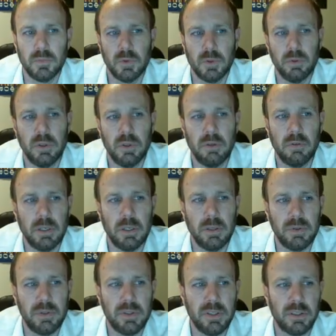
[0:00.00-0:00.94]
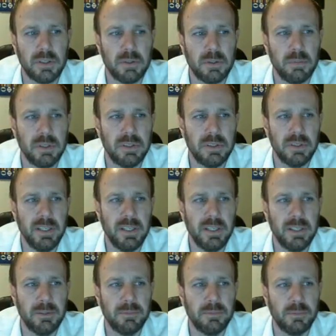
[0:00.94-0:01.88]
I was younger, but
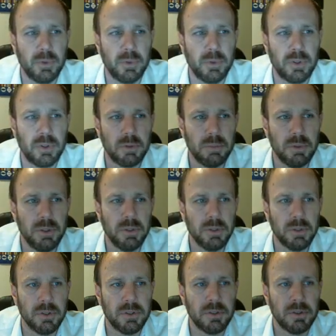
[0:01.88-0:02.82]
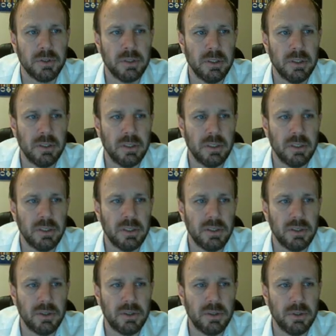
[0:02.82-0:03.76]
today computers, they
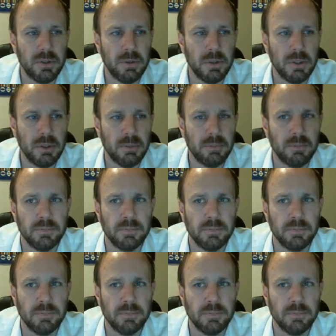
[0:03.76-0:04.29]
just do